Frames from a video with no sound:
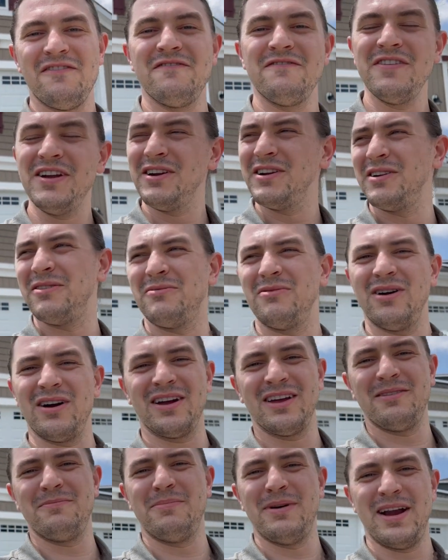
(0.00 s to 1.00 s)
a very
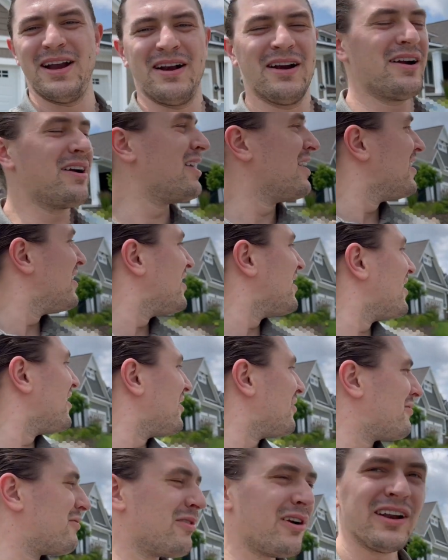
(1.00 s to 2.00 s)
rugged pair
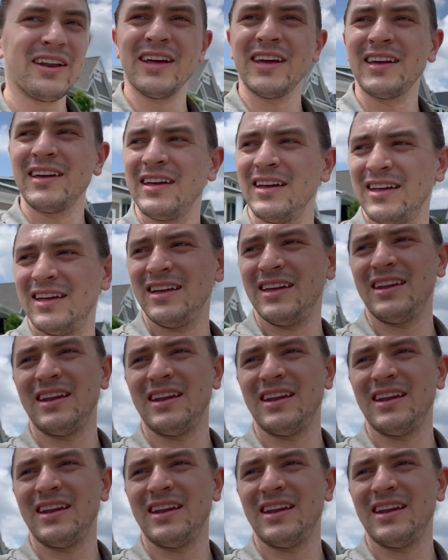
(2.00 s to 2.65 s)
of running